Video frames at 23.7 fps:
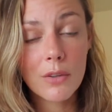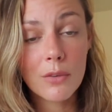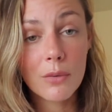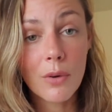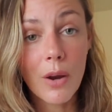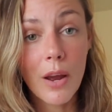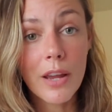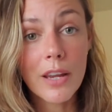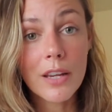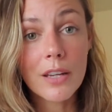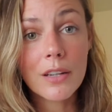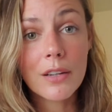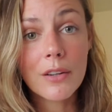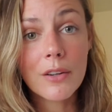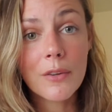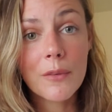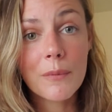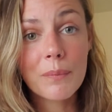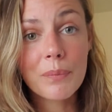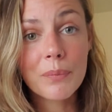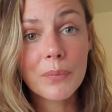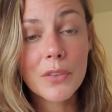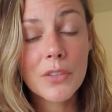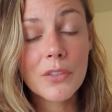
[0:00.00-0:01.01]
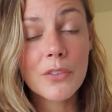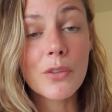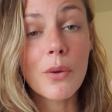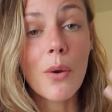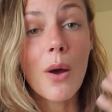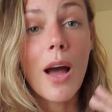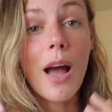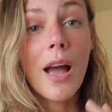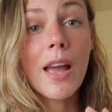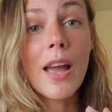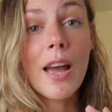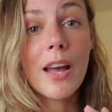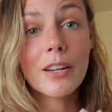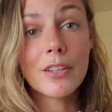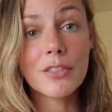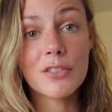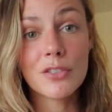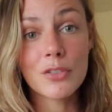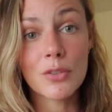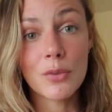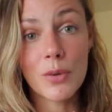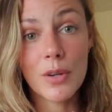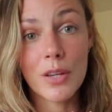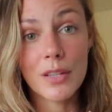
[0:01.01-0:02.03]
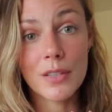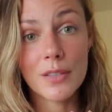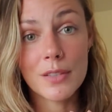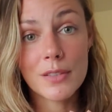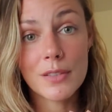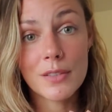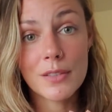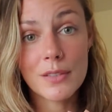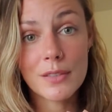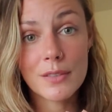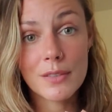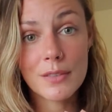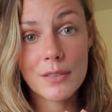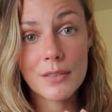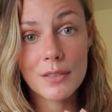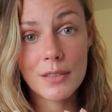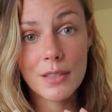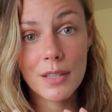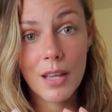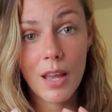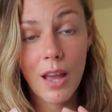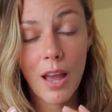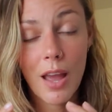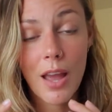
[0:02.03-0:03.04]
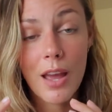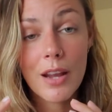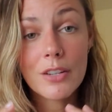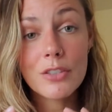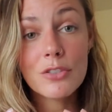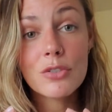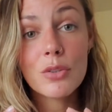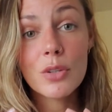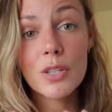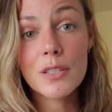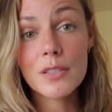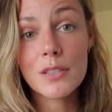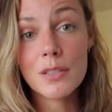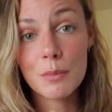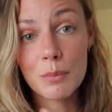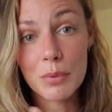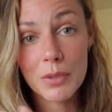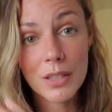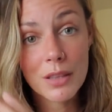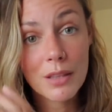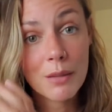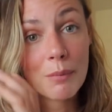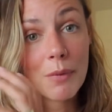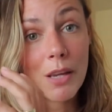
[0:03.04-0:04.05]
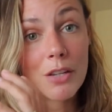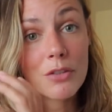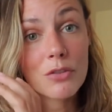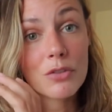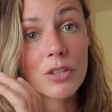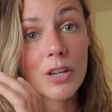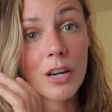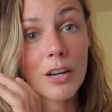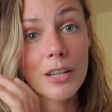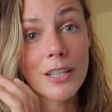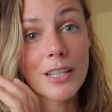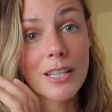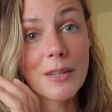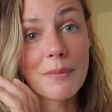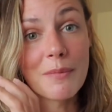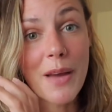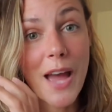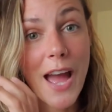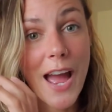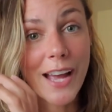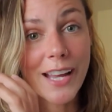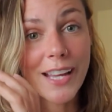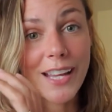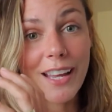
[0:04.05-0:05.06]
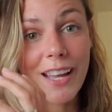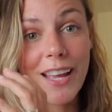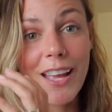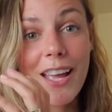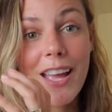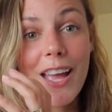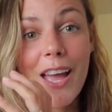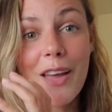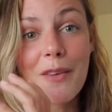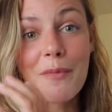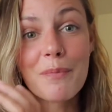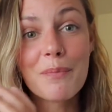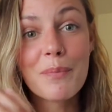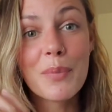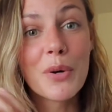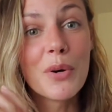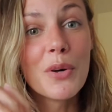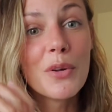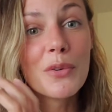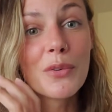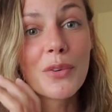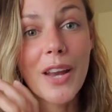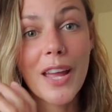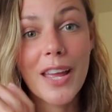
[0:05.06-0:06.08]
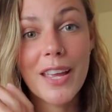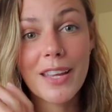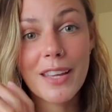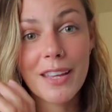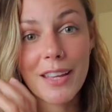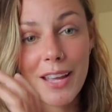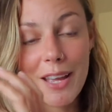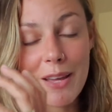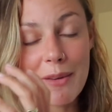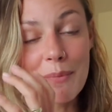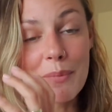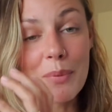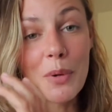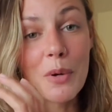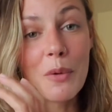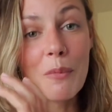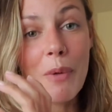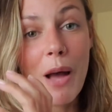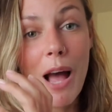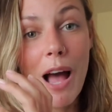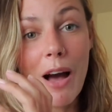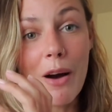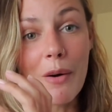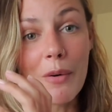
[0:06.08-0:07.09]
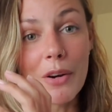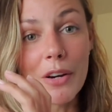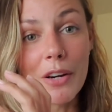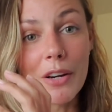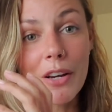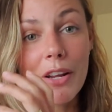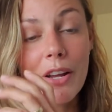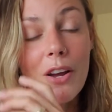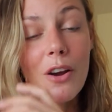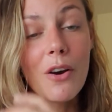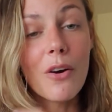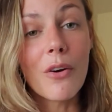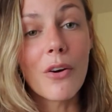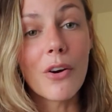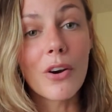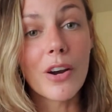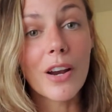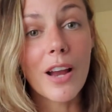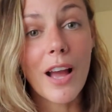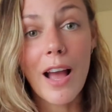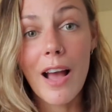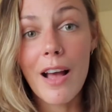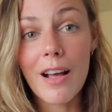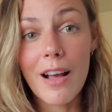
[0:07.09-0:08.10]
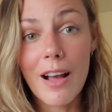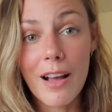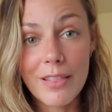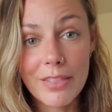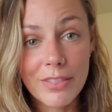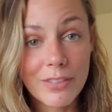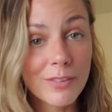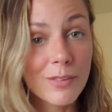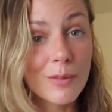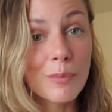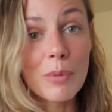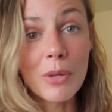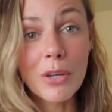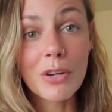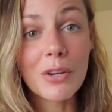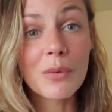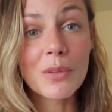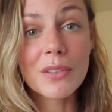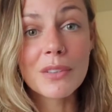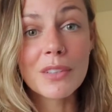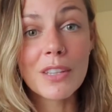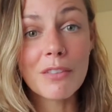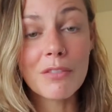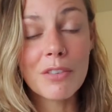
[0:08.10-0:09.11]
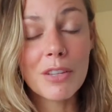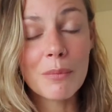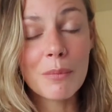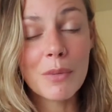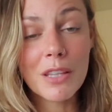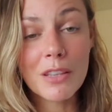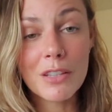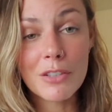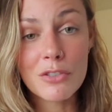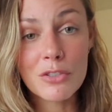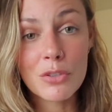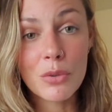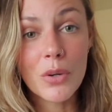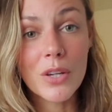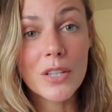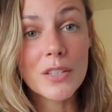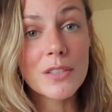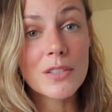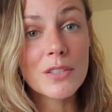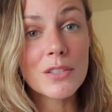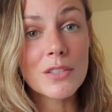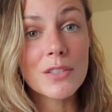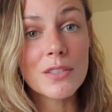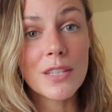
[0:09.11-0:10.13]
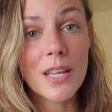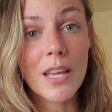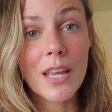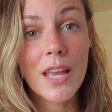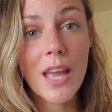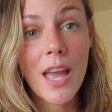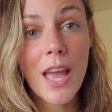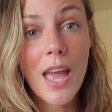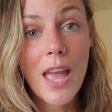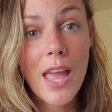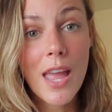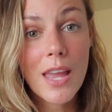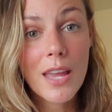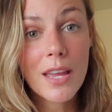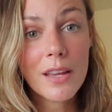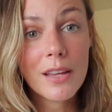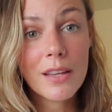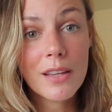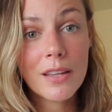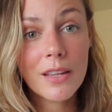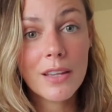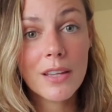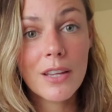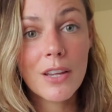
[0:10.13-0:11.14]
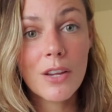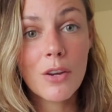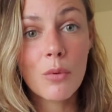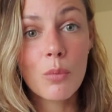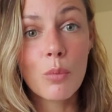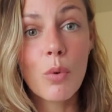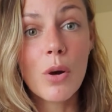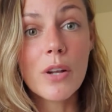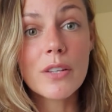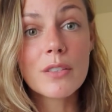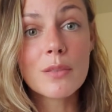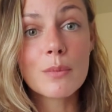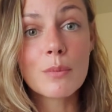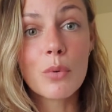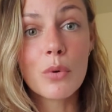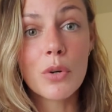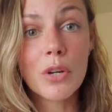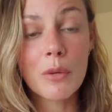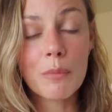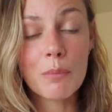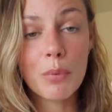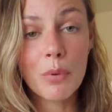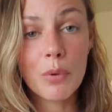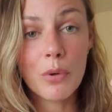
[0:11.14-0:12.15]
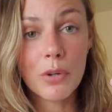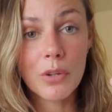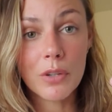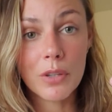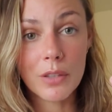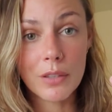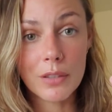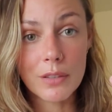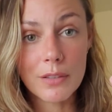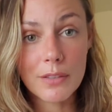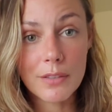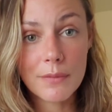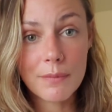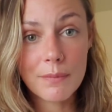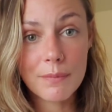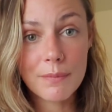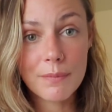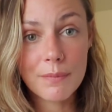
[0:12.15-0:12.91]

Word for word: right? So I had a choice. I had a choice to bring the matriarchy back and pull rank and pull power, or Spirit was giving me the choice to say, hey, what's more important